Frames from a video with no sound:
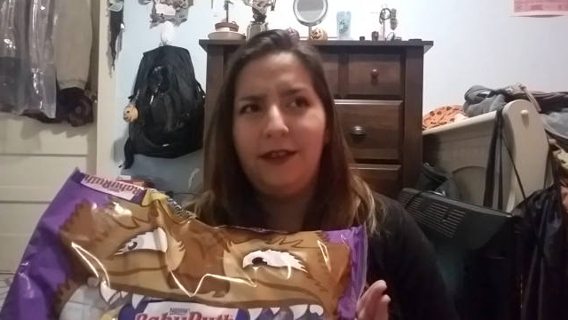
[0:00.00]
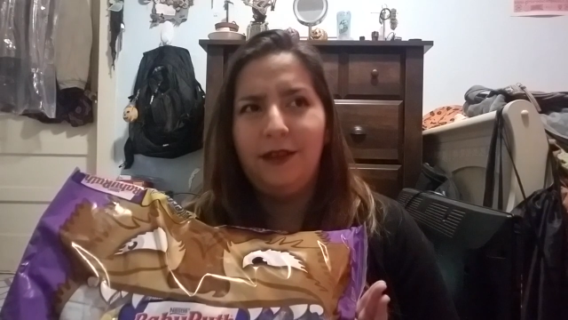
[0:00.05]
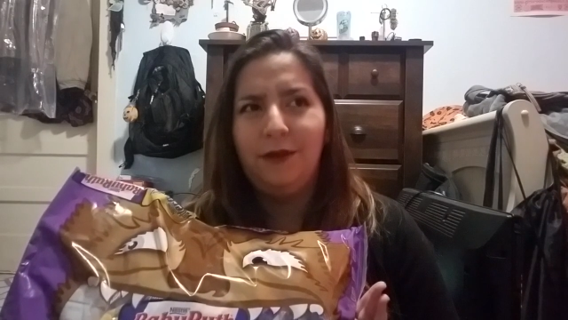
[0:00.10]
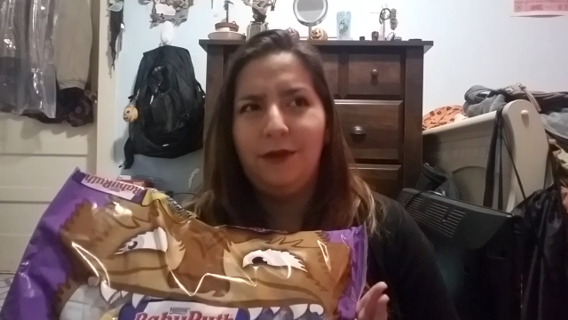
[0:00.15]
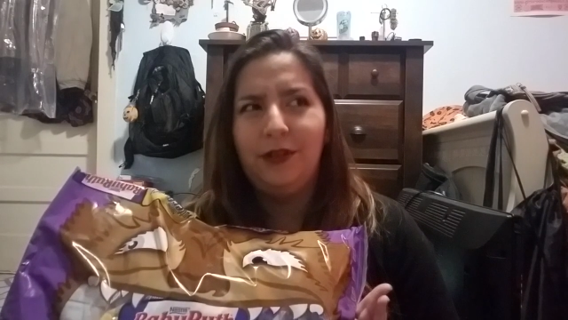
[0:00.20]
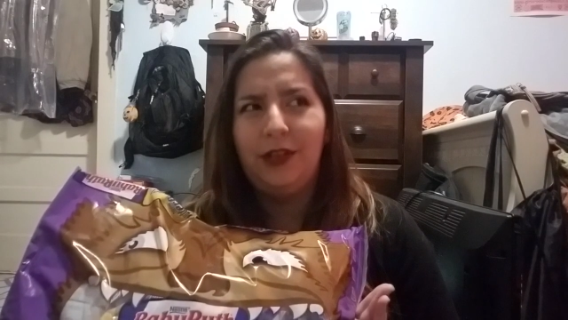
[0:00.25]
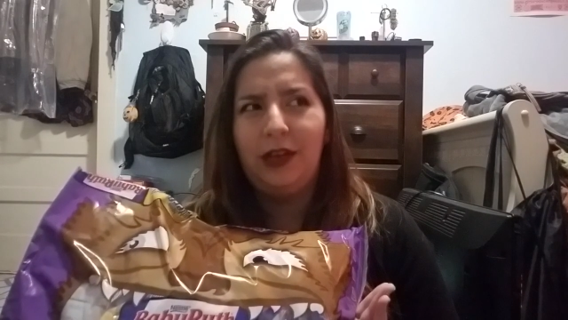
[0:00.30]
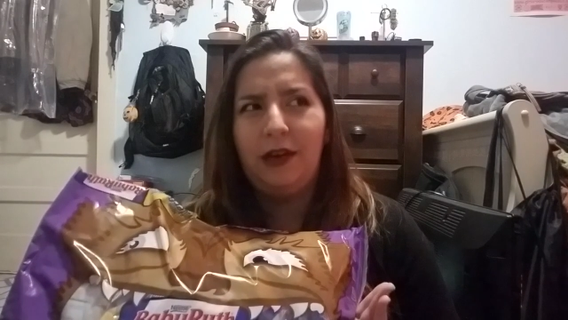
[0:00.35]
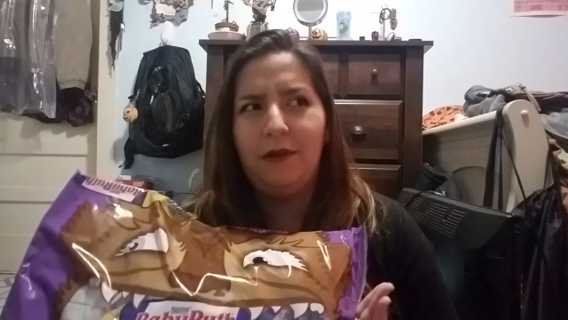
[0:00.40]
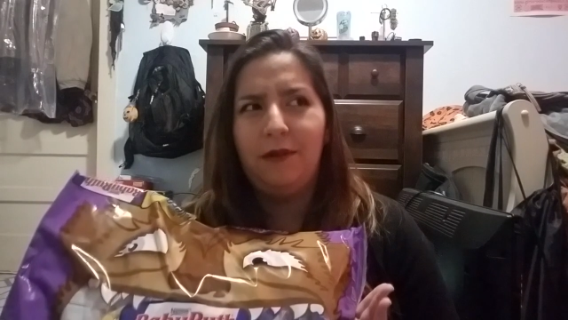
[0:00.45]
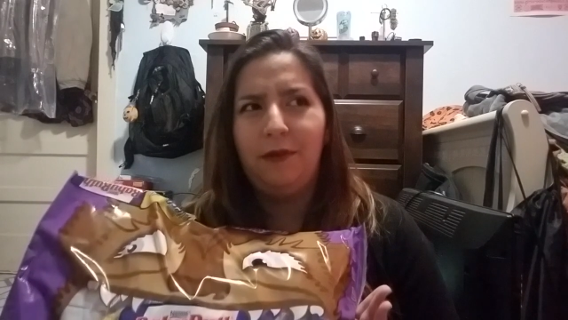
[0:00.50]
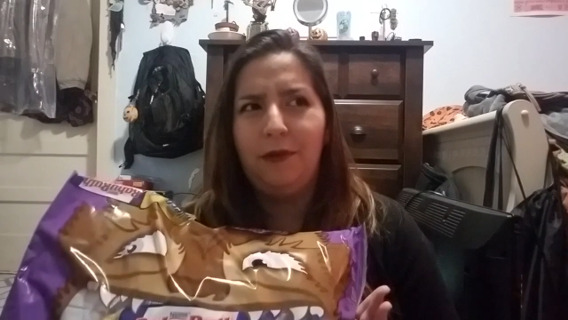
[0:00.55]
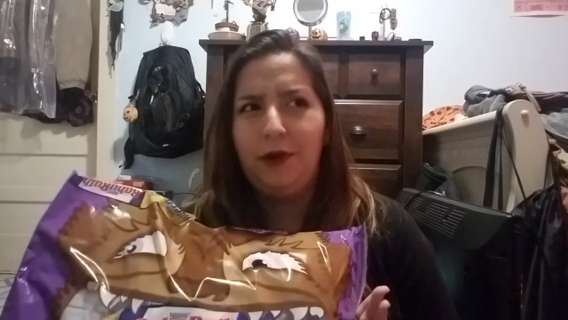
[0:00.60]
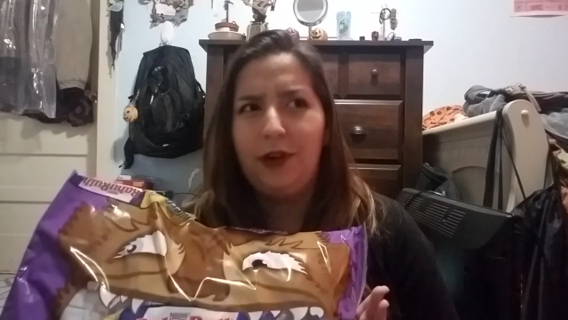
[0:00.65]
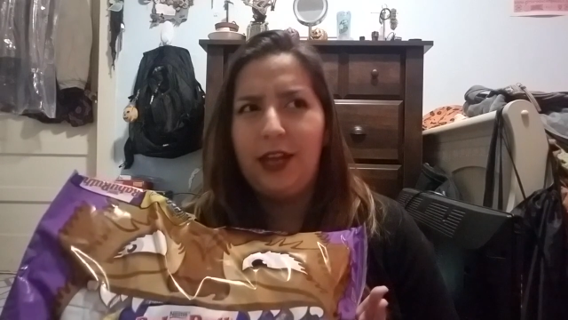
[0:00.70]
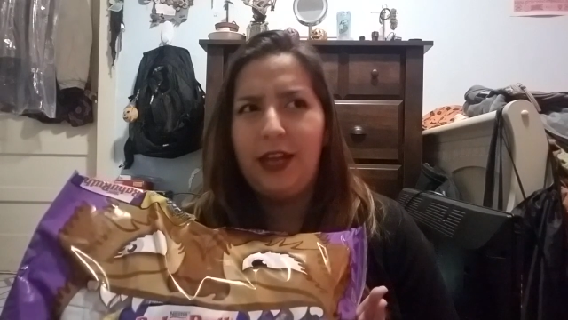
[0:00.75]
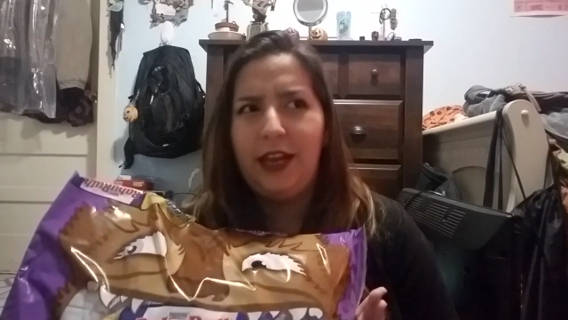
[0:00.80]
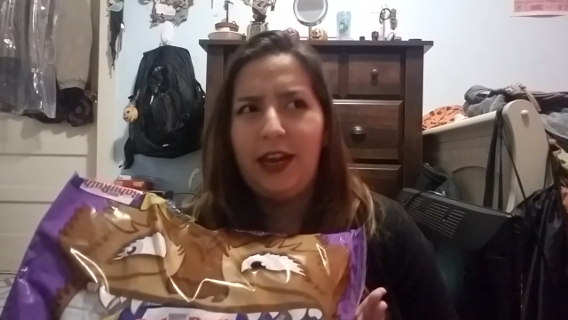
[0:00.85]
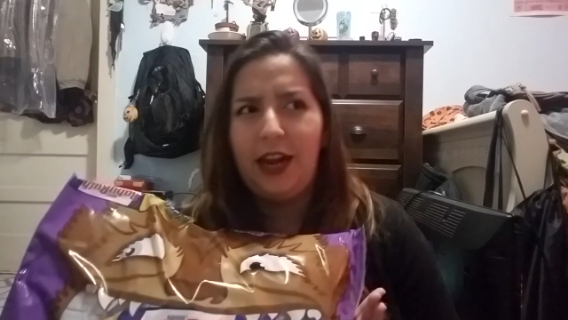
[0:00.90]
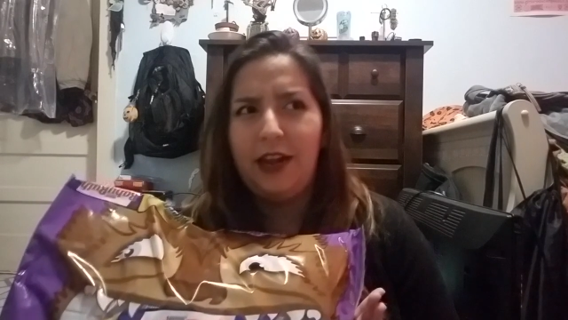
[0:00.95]
It was like
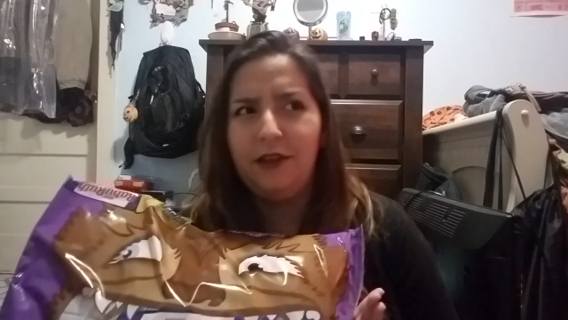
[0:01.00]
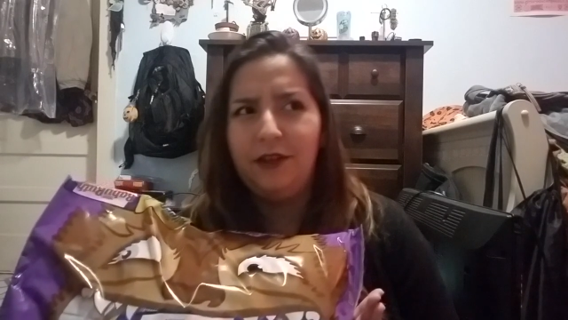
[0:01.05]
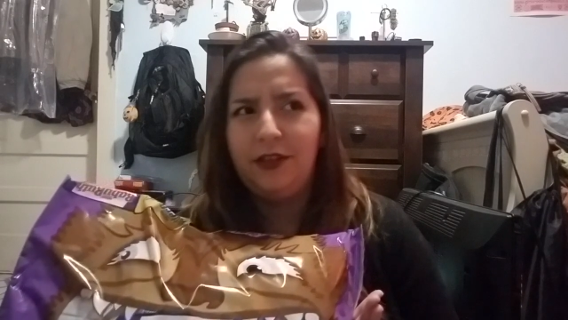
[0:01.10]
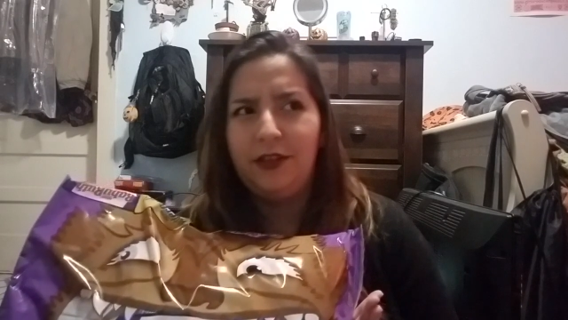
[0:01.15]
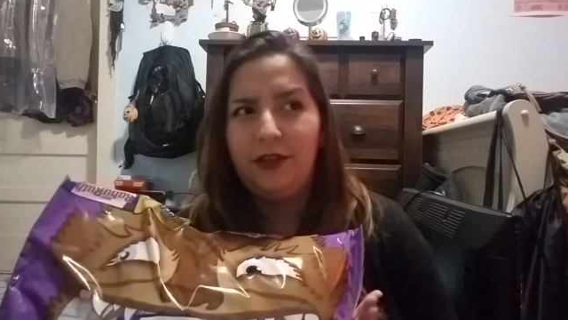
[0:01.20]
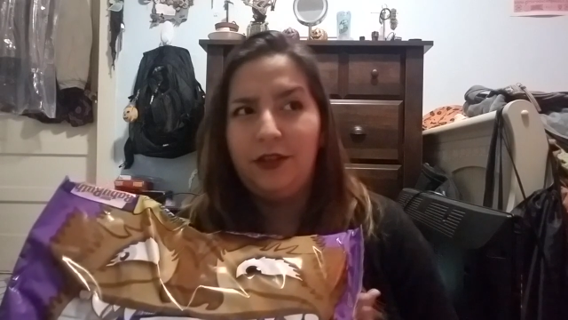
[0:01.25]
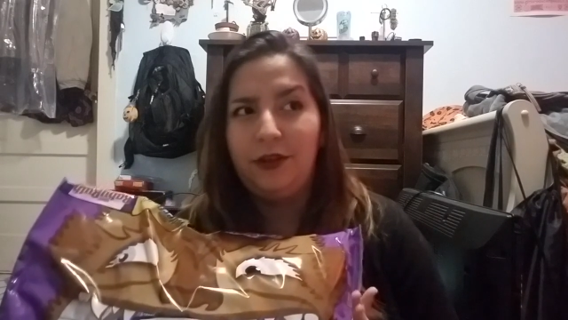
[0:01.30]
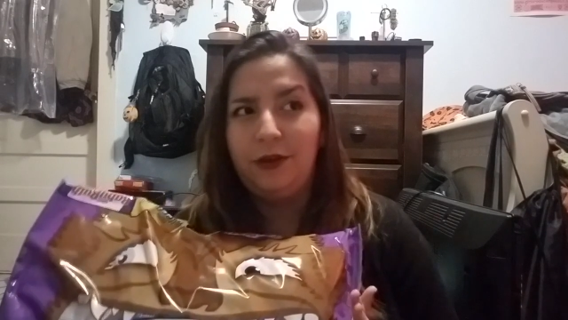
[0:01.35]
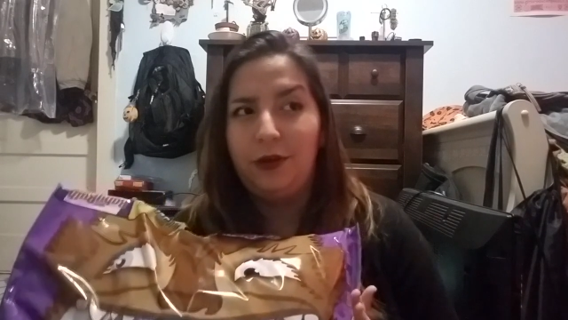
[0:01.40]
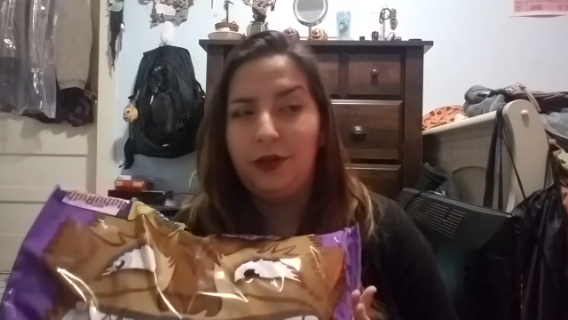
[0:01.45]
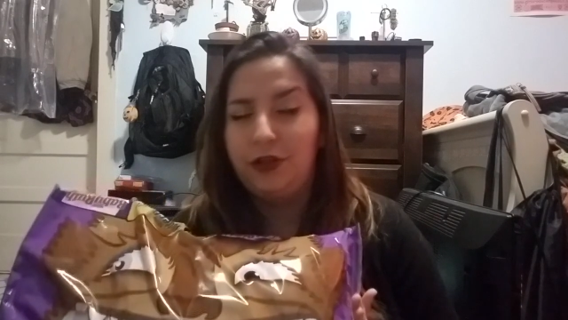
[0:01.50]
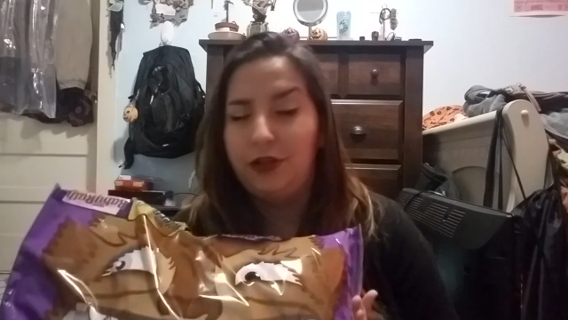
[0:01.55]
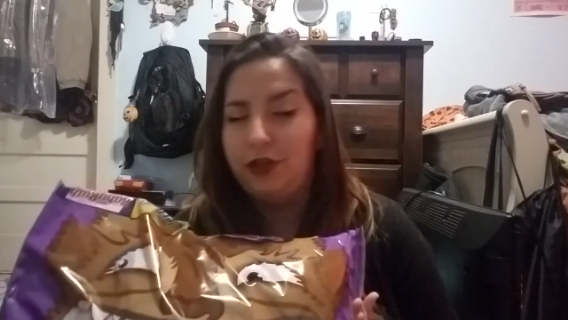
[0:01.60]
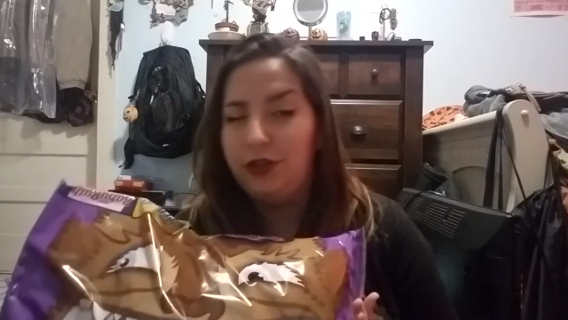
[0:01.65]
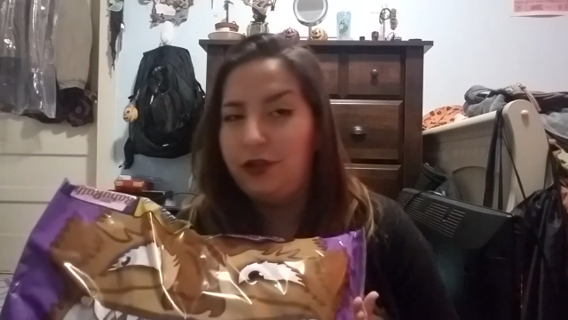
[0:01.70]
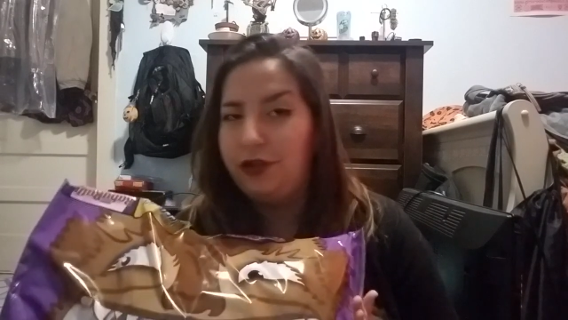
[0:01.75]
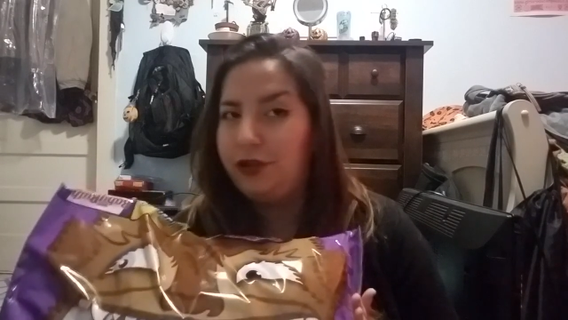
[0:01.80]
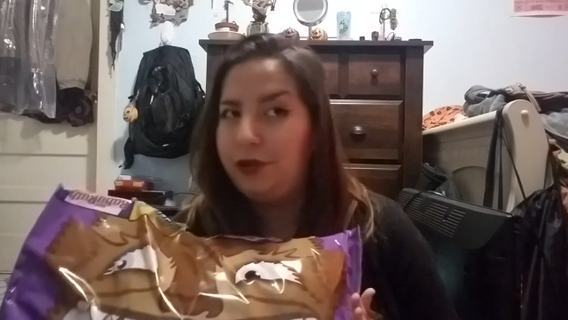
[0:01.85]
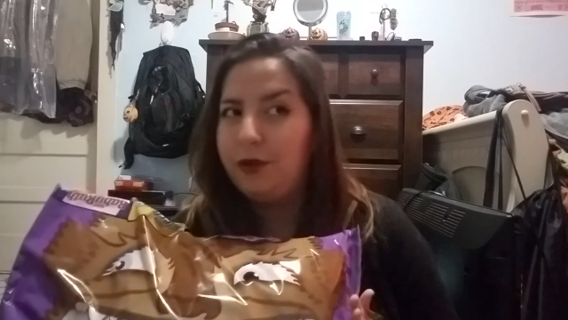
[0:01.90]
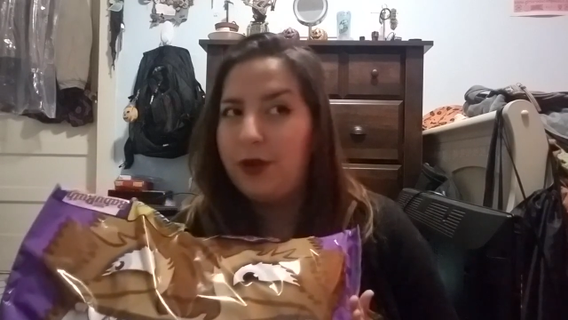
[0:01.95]
48 ounces to
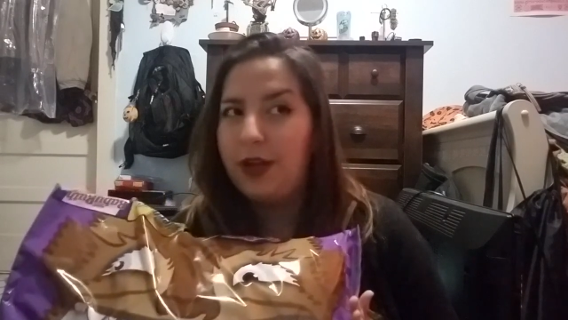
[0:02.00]
102